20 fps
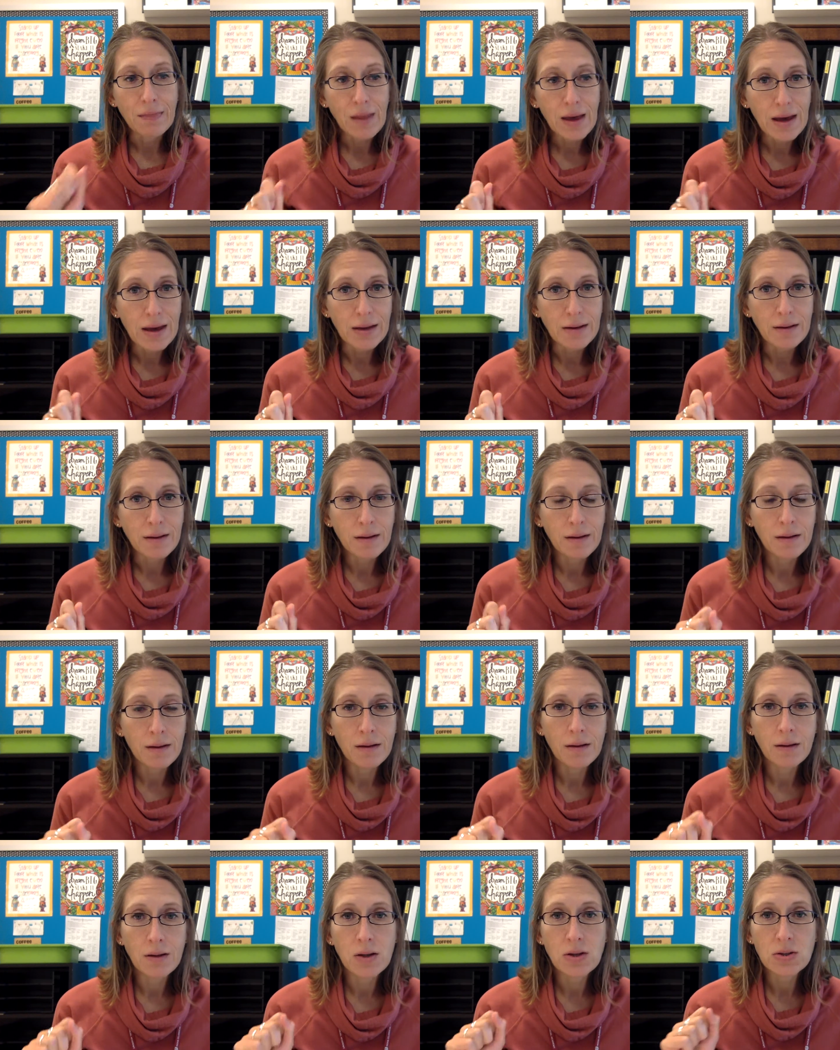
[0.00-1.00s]
And then,
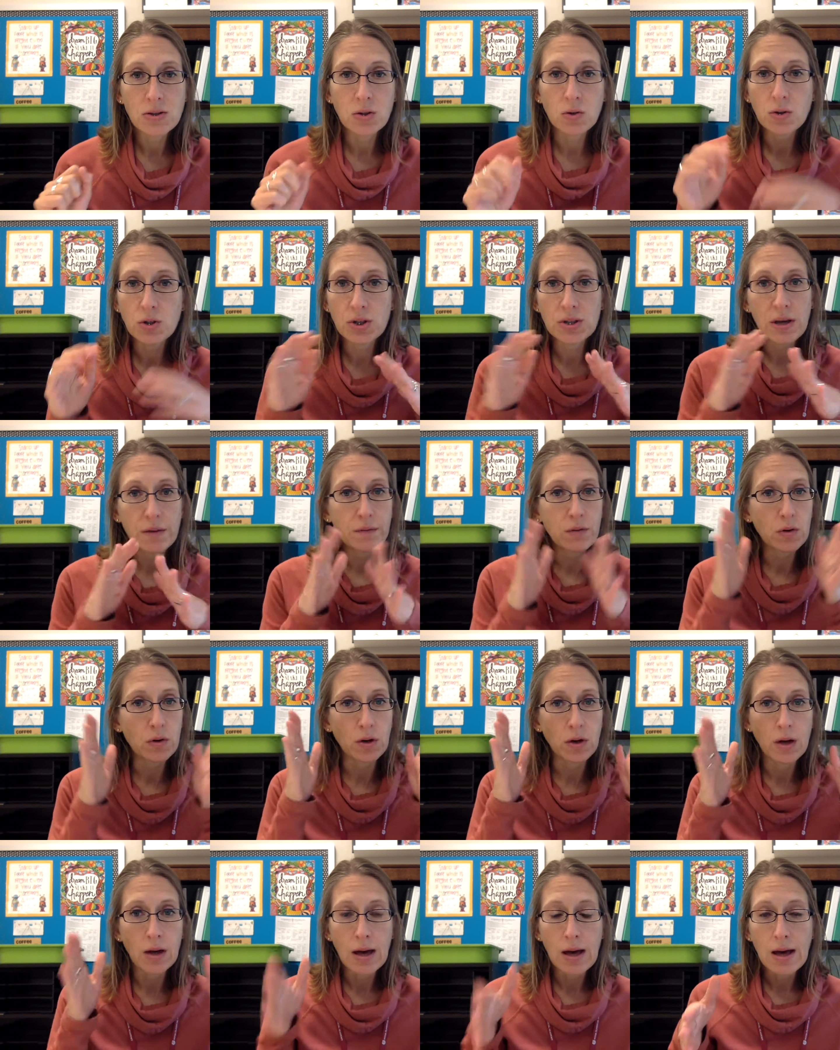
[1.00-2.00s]
so you just have
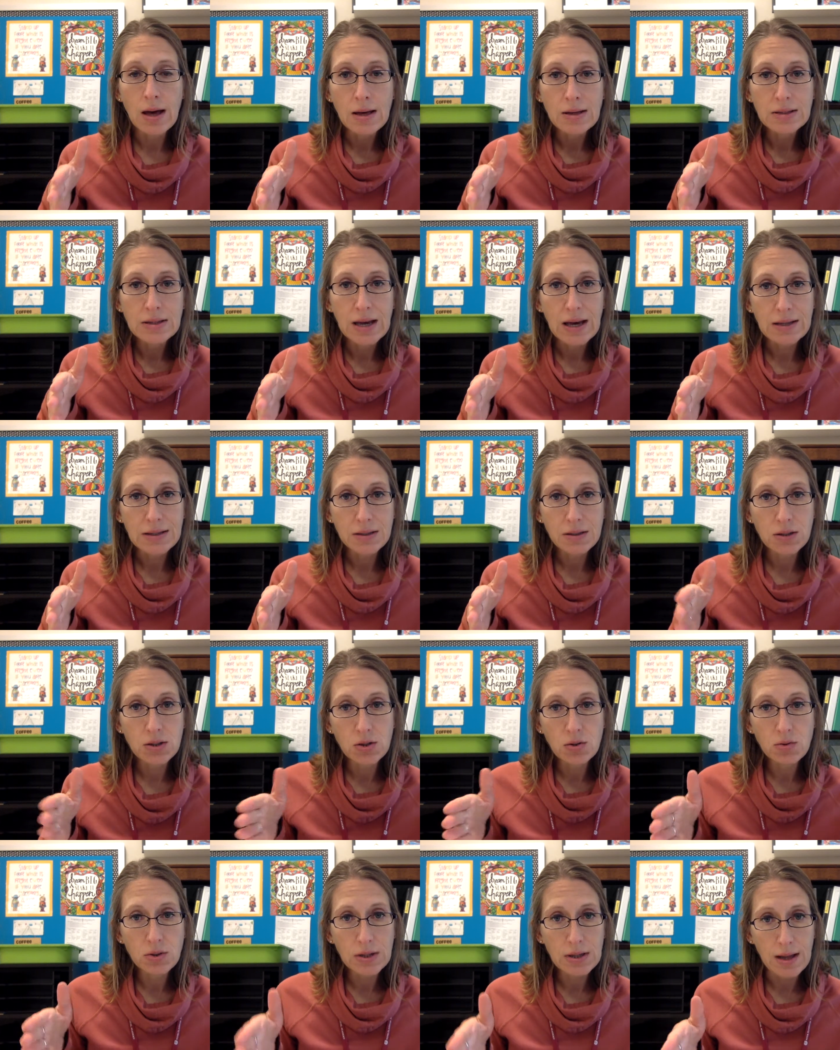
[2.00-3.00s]
your test
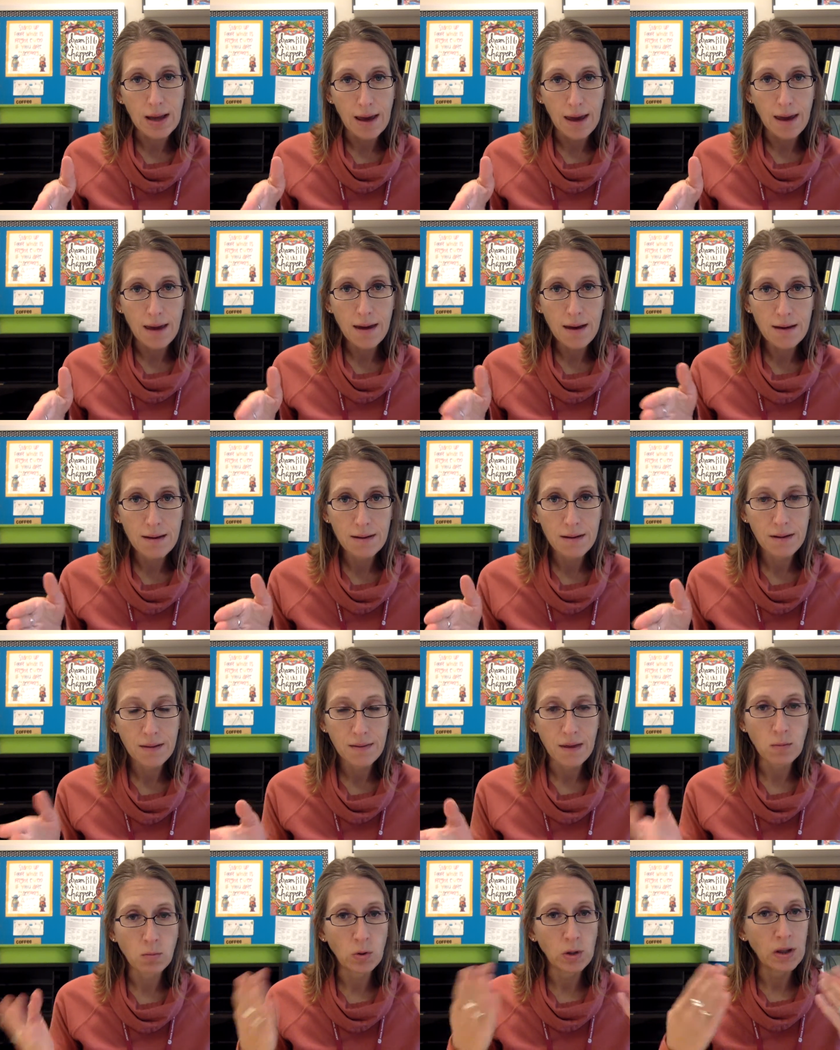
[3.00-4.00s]
to do today
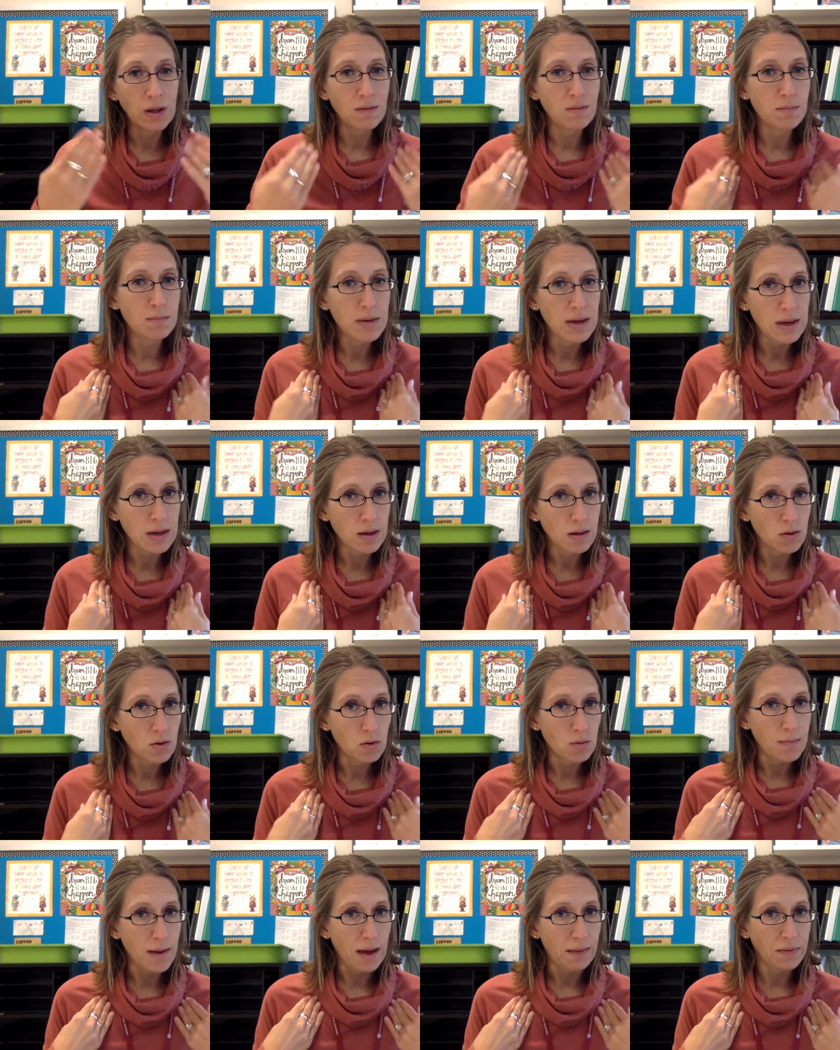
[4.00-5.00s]
that will give
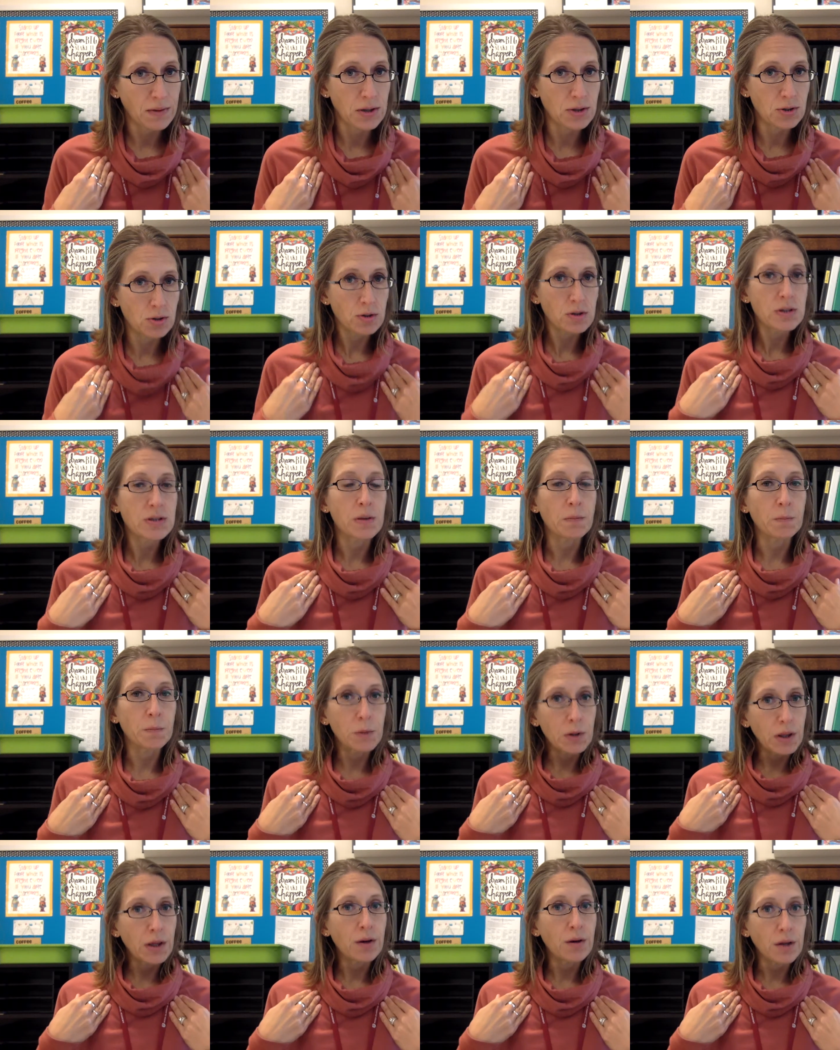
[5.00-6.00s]
me, your math teacher,
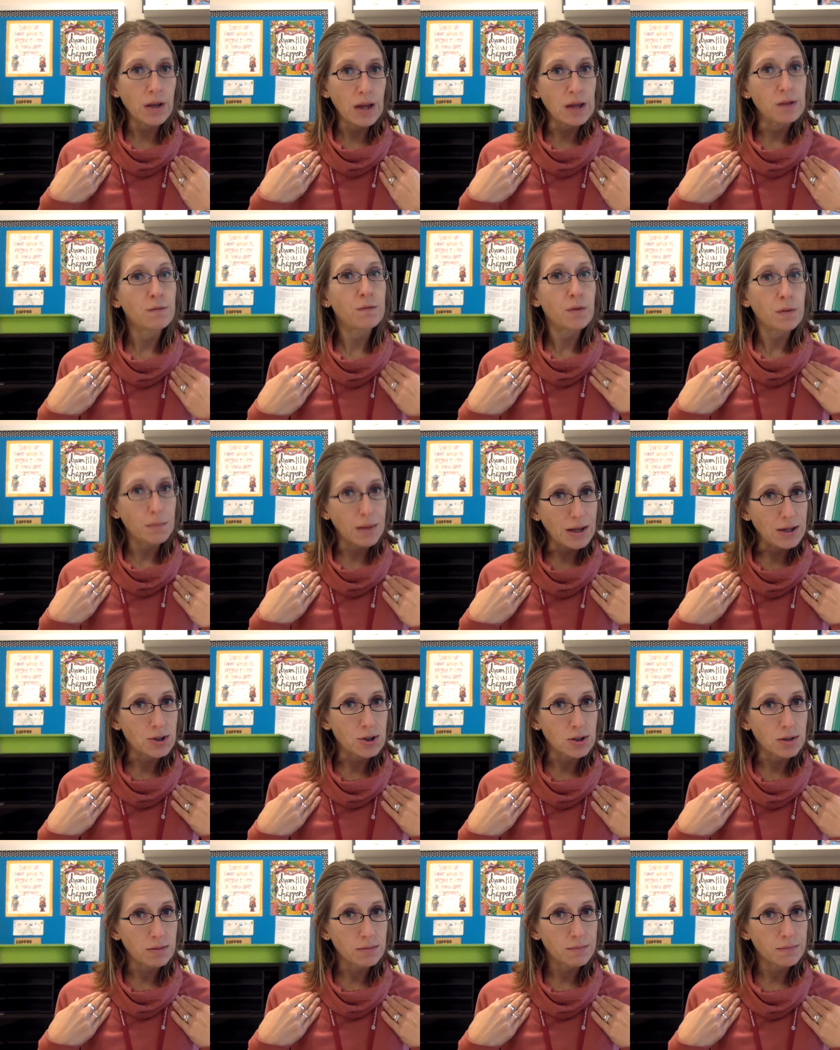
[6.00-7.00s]
some really good
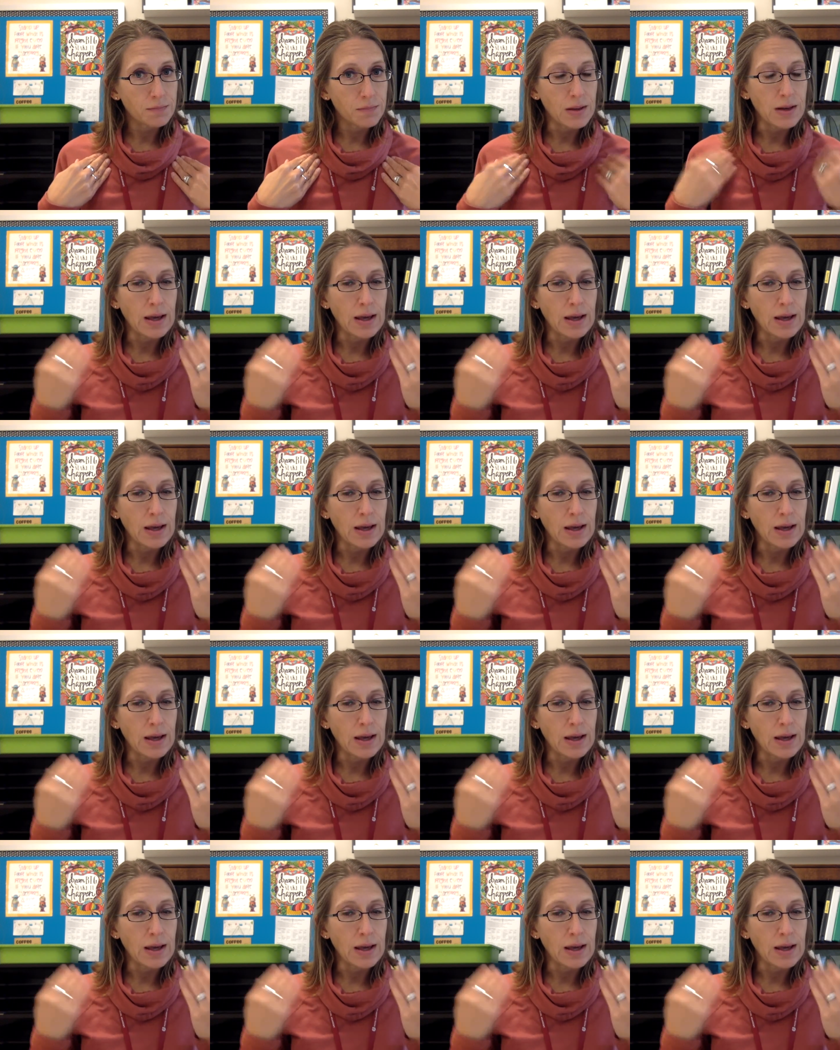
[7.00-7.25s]
information.